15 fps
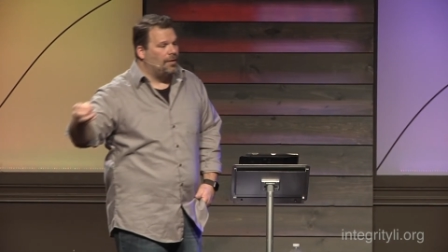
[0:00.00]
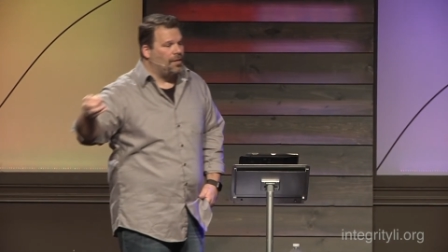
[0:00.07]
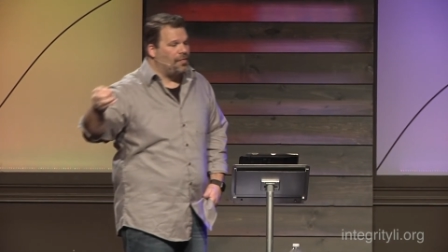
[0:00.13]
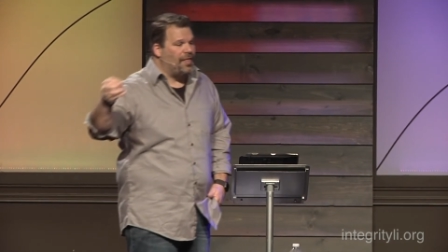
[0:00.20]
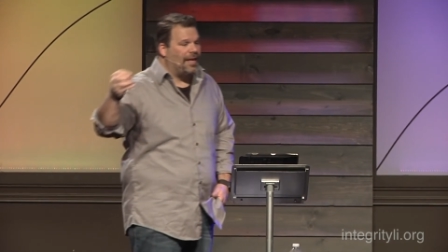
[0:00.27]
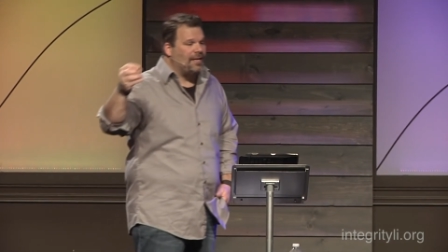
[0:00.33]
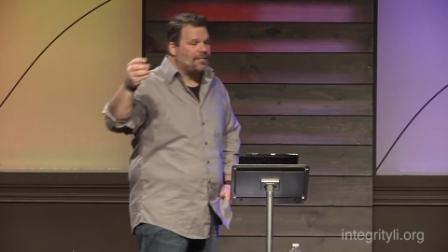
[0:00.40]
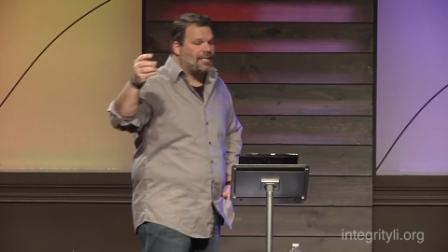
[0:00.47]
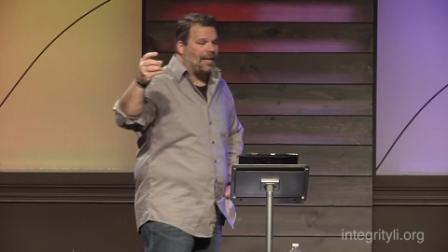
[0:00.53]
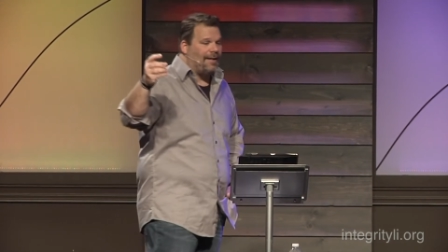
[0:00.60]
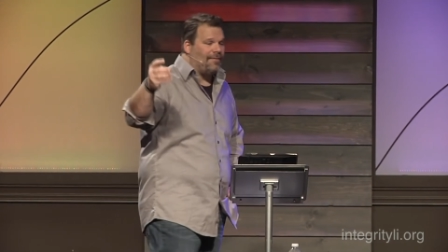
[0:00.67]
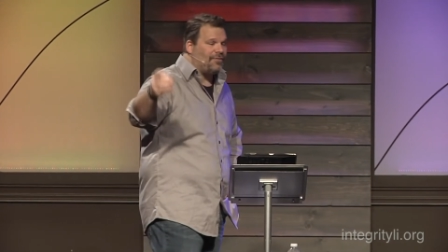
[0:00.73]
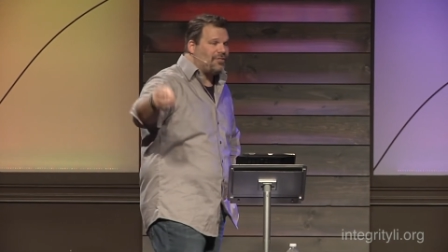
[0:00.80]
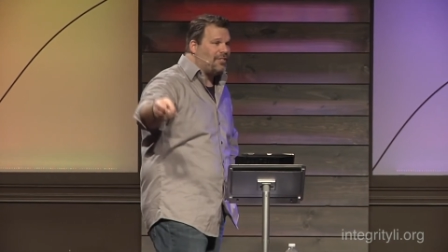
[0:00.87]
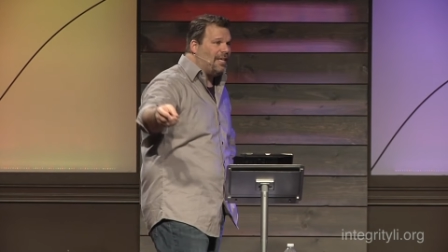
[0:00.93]
the things that
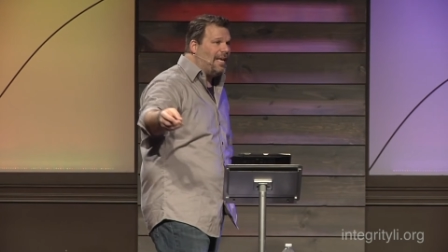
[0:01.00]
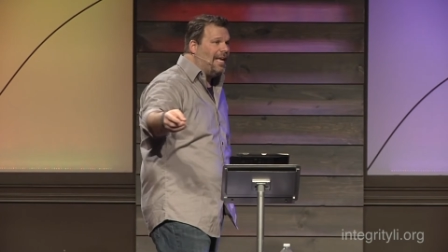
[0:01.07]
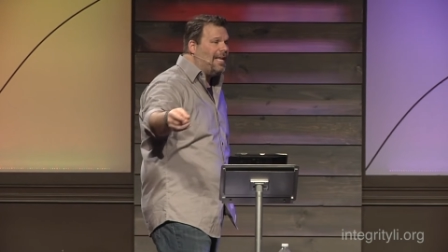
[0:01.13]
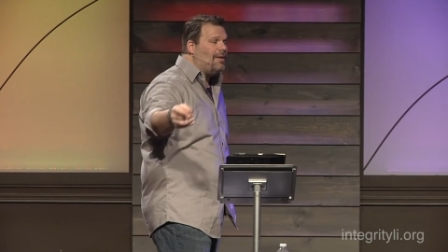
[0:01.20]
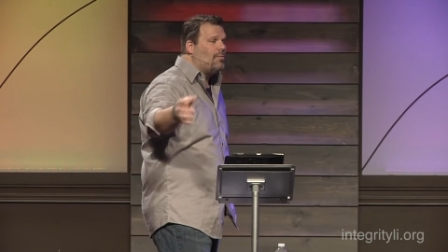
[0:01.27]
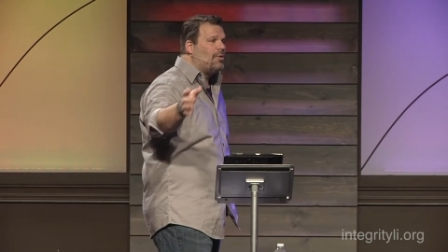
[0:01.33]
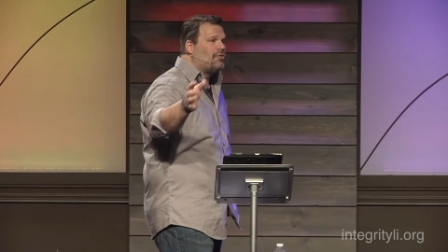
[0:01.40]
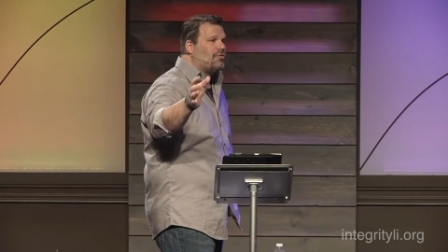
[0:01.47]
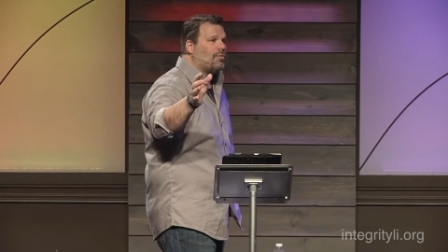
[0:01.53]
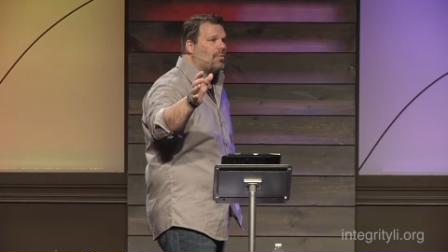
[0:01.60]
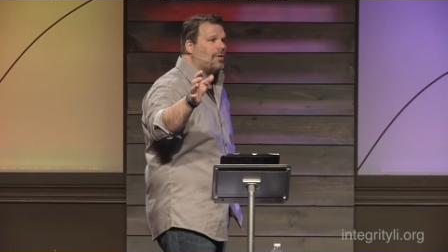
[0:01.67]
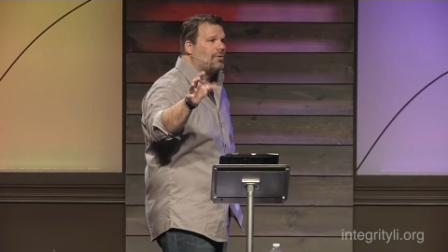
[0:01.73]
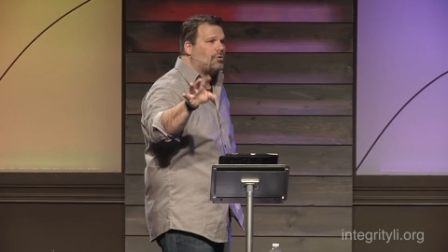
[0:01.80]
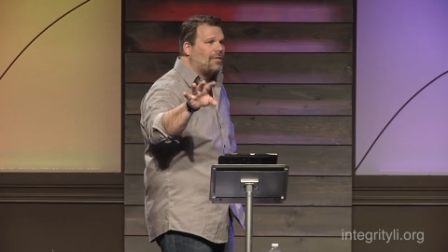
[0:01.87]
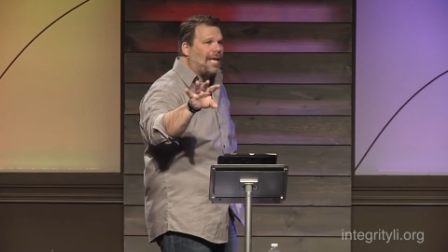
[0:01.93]
have seen, which
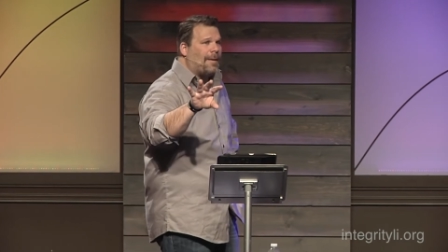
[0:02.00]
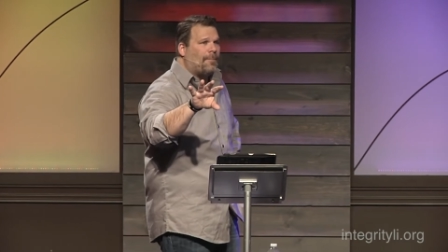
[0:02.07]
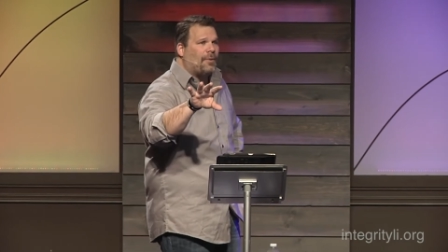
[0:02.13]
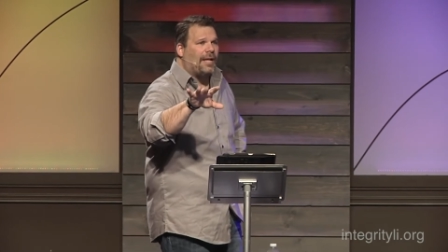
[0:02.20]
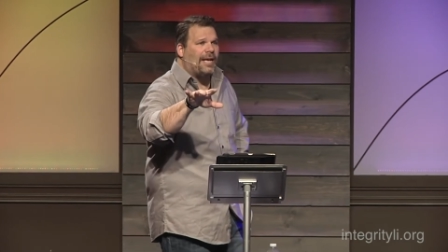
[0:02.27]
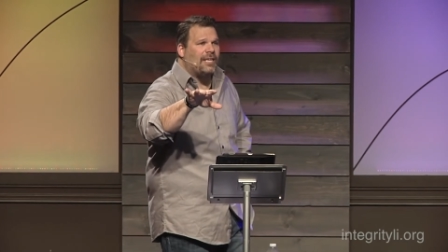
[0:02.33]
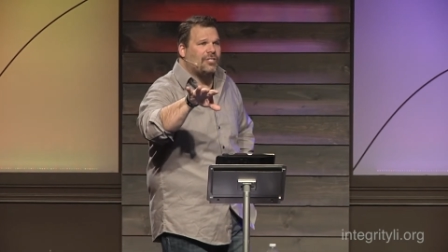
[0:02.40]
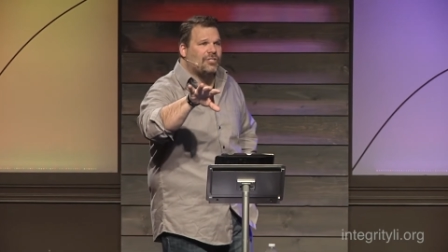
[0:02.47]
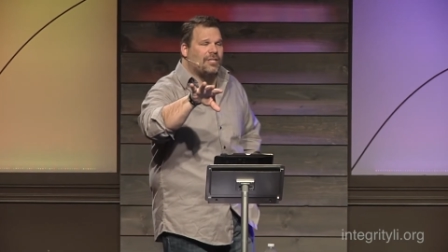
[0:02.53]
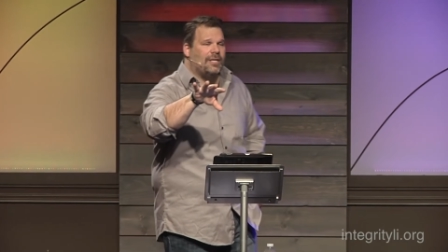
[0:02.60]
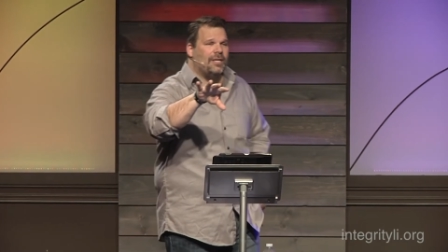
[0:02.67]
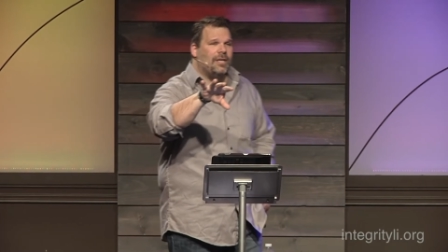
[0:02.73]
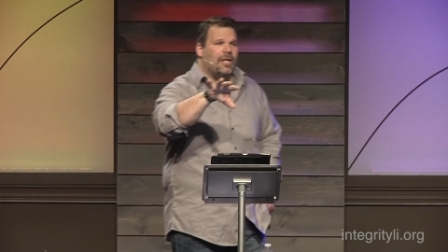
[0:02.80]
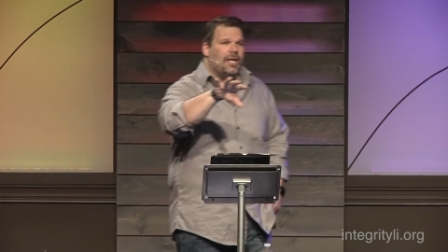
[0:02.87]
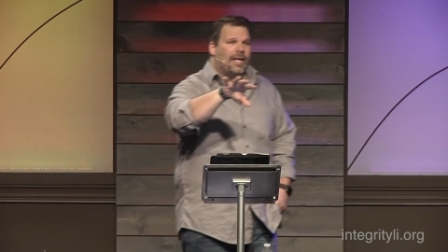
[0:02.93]
will take place
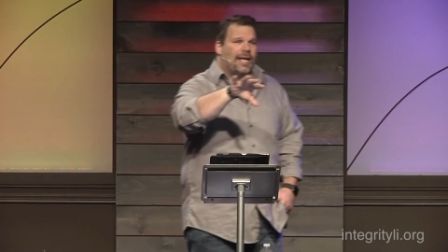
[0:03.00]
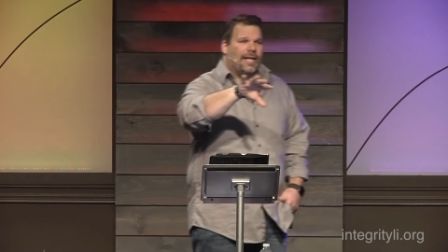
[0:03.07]
in,